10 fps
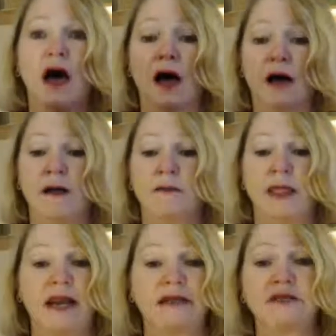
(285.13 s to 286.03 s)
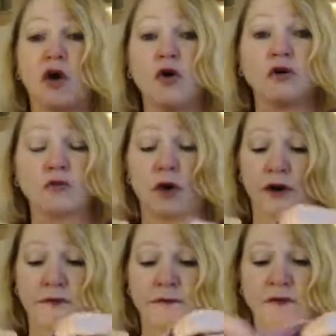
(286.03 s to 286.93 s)
And it's cold
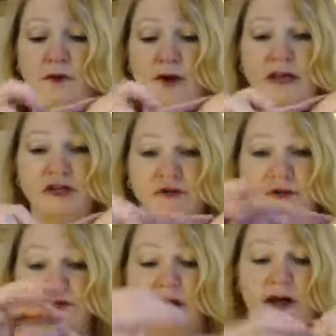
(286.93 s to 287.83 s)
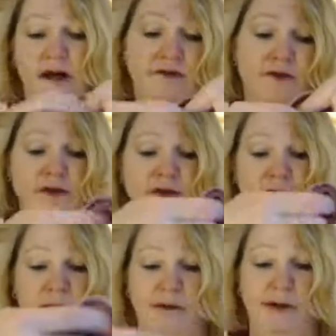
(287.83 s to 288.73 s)
water. So what I do is I'll fold it
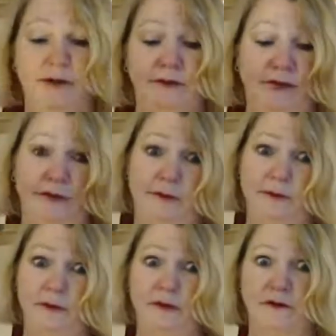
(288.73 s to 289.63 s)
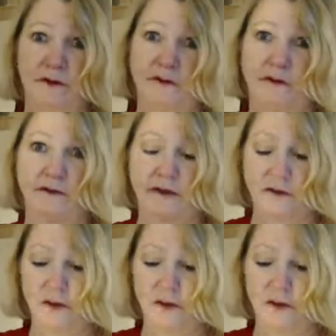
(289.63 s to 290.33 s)
up. I'm not usually this good because, as I said,